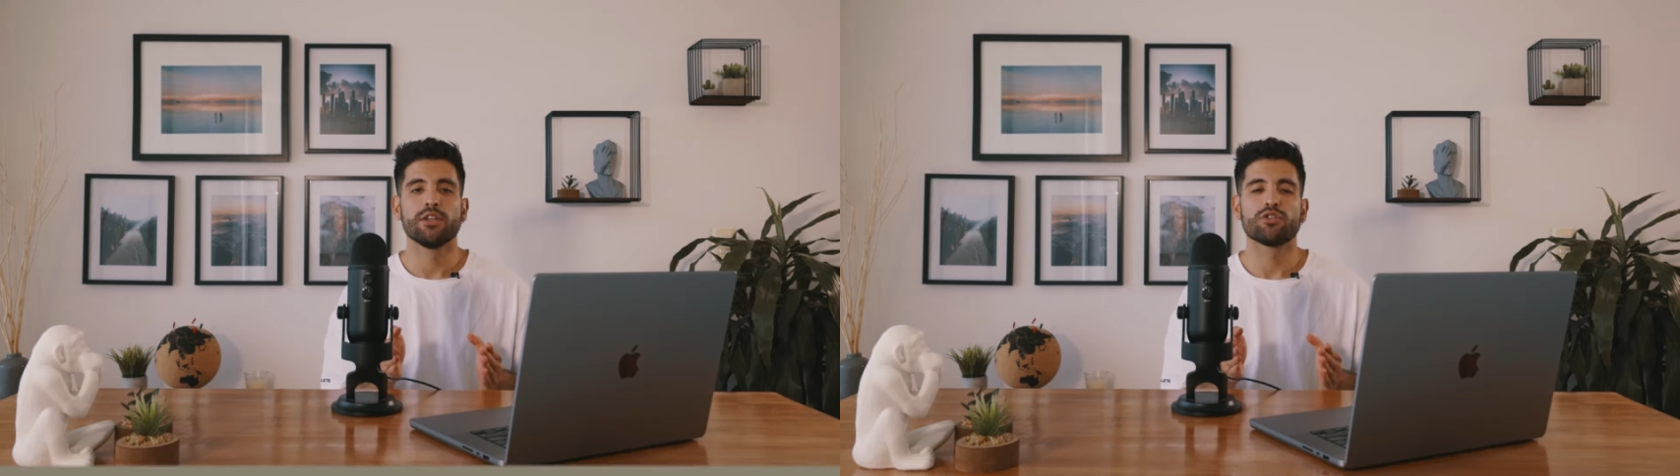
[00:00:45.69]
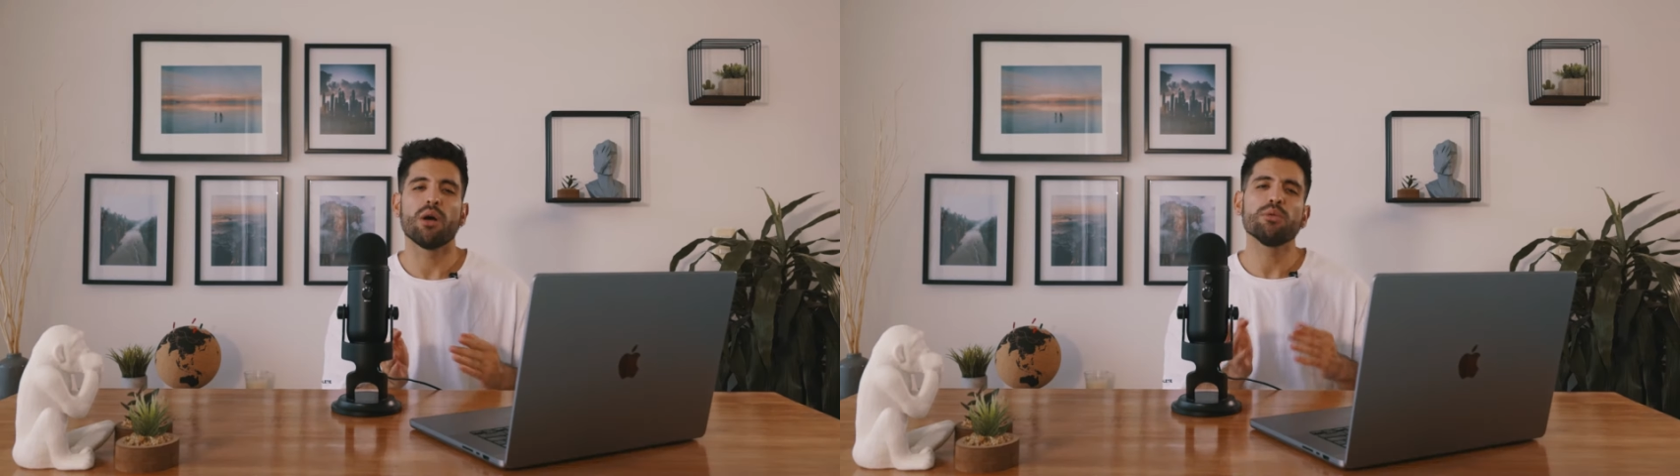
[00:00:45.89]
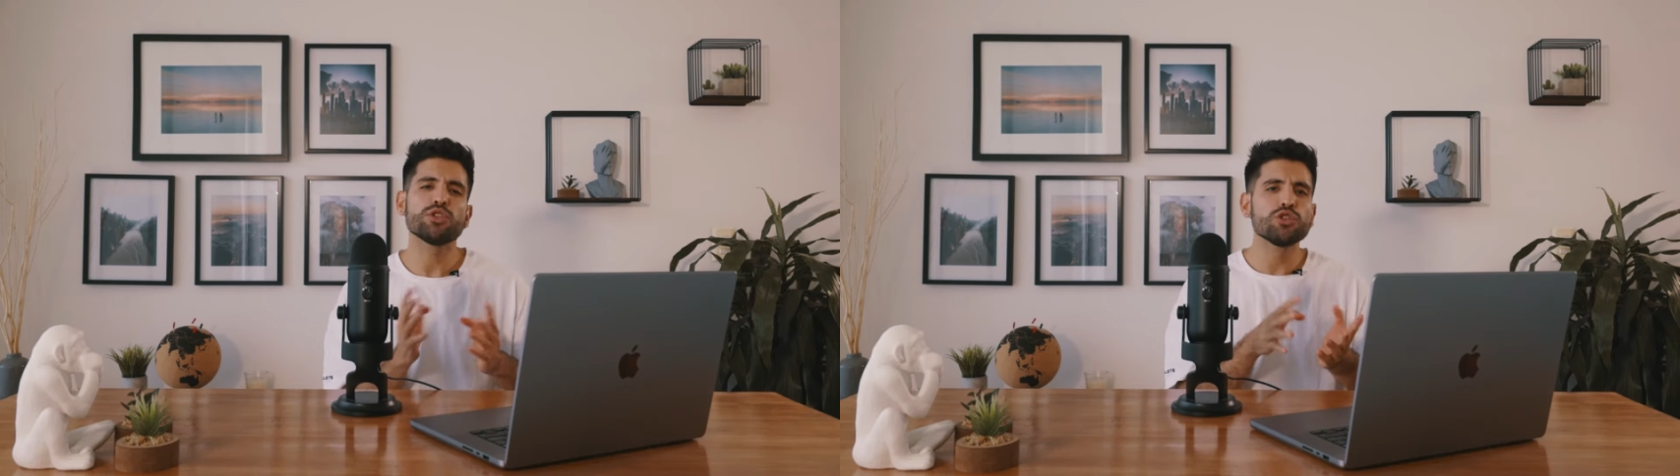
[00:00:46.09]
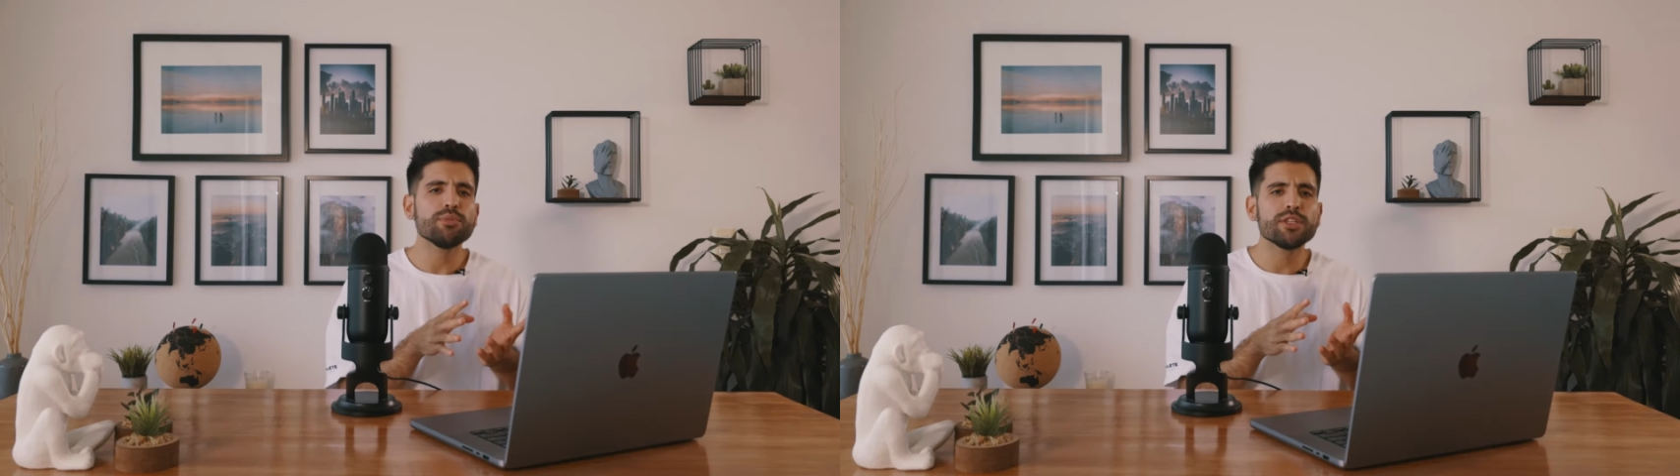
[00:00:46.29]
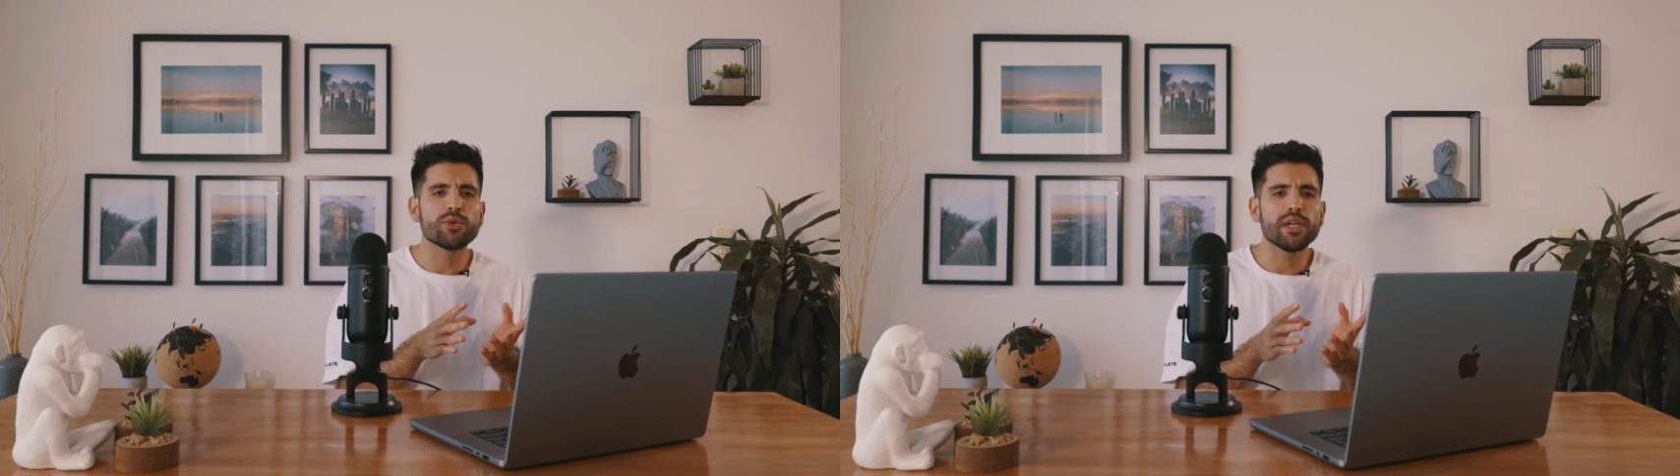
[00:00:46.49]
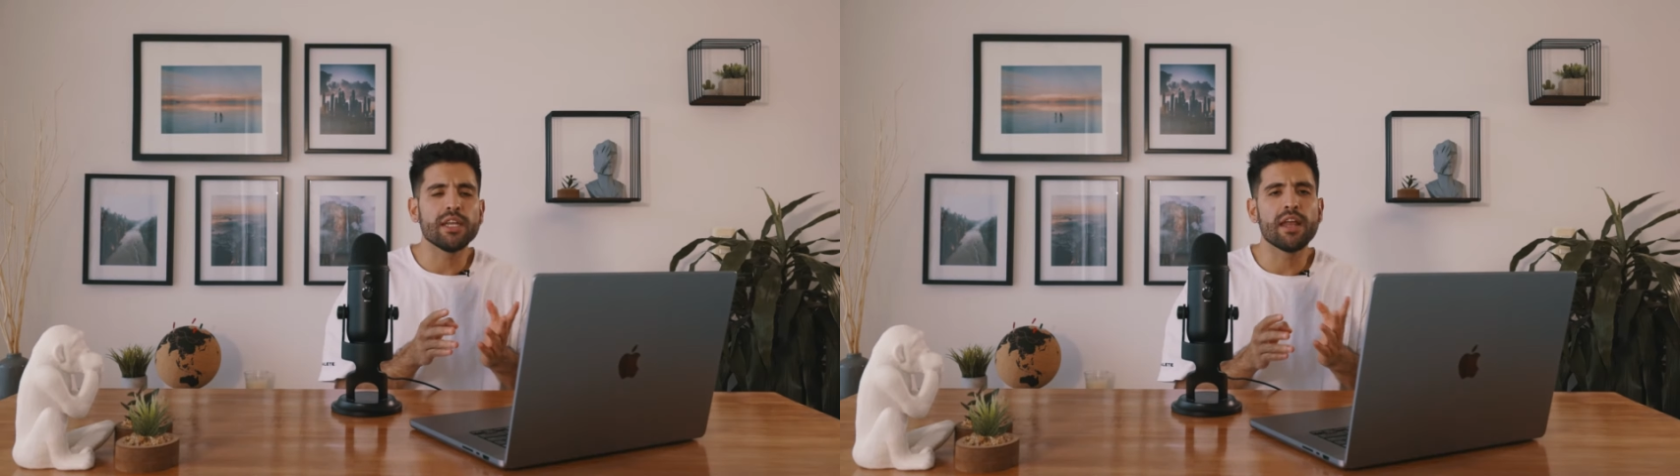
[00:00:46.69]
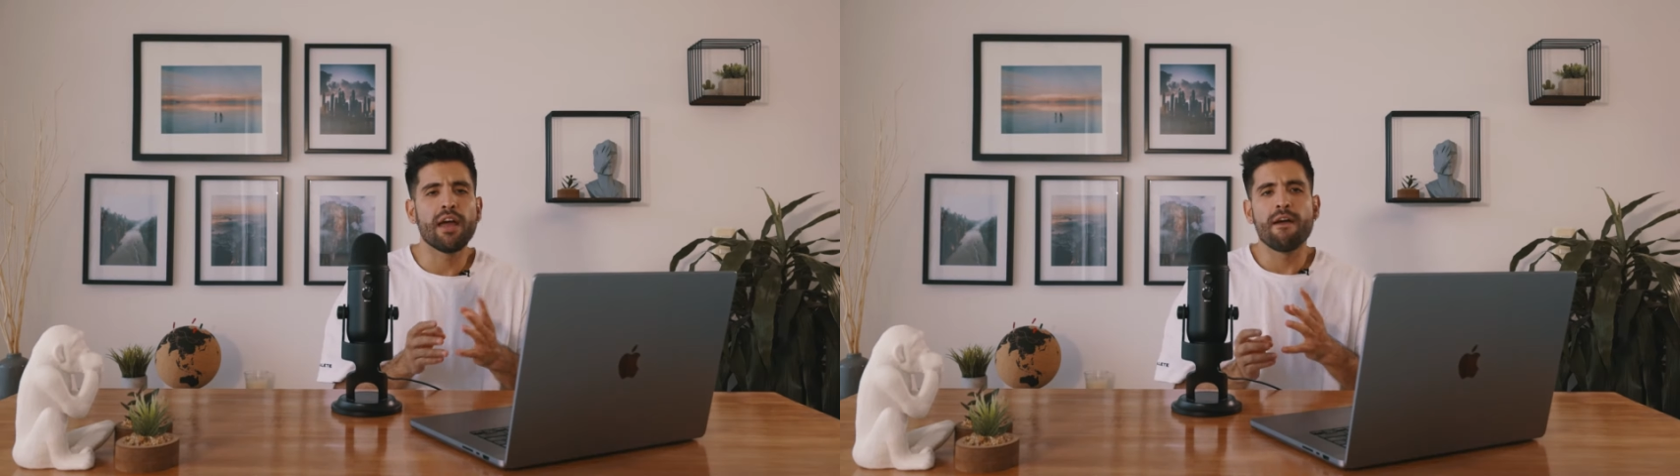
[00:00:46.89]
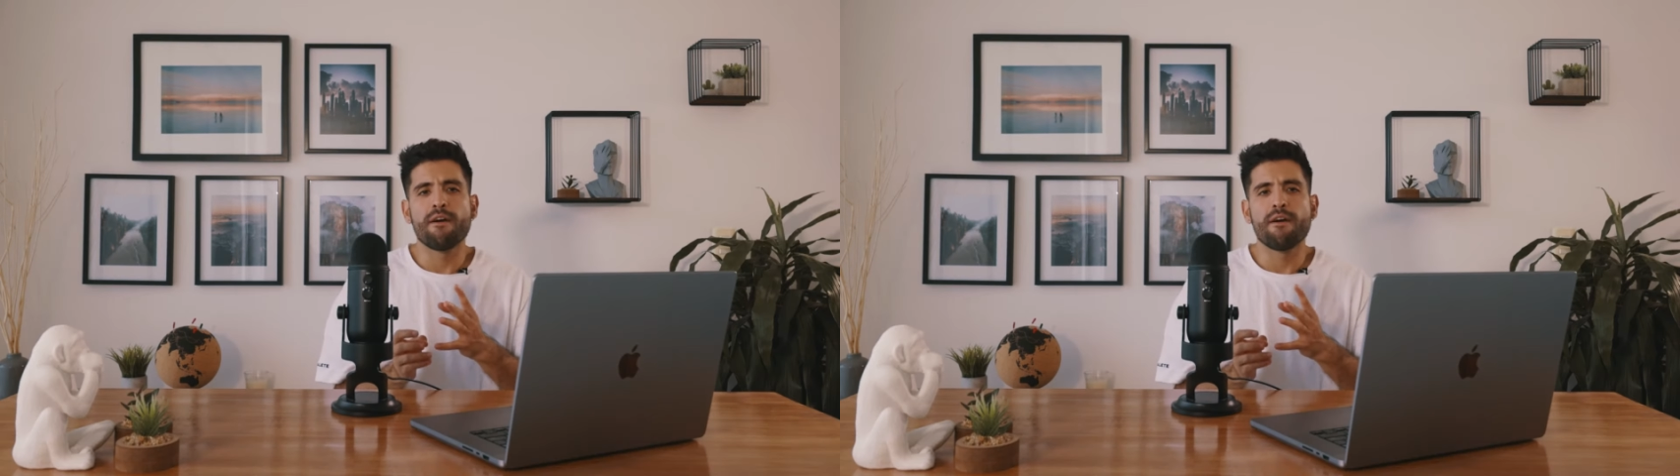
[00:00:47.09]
so I will shoot between